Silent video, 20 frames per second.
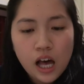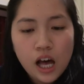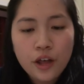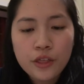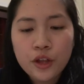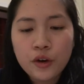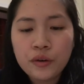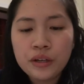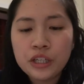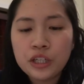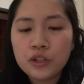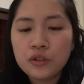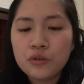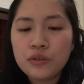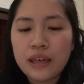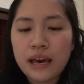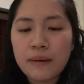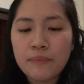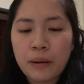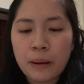Although I knew
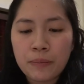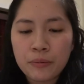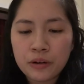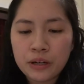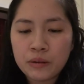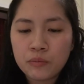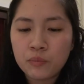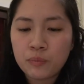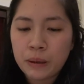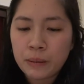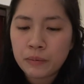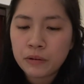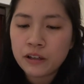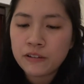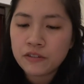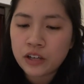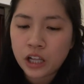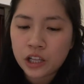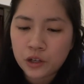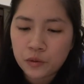that peppering people
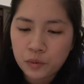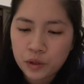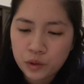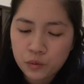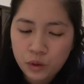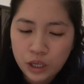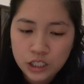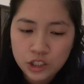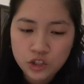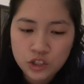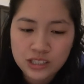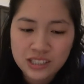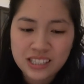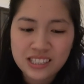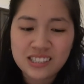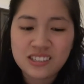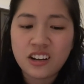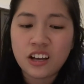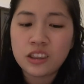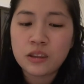of color with questions
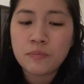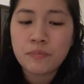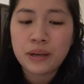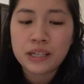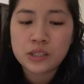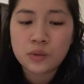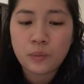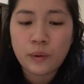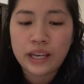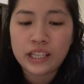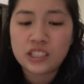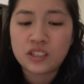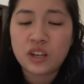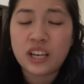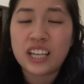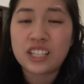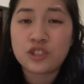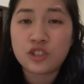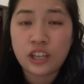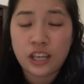is not the best way
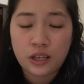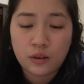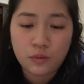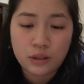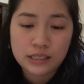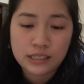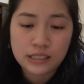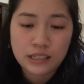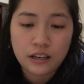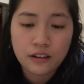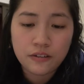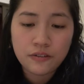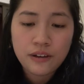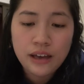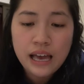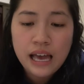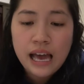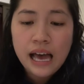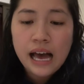to educate oneself,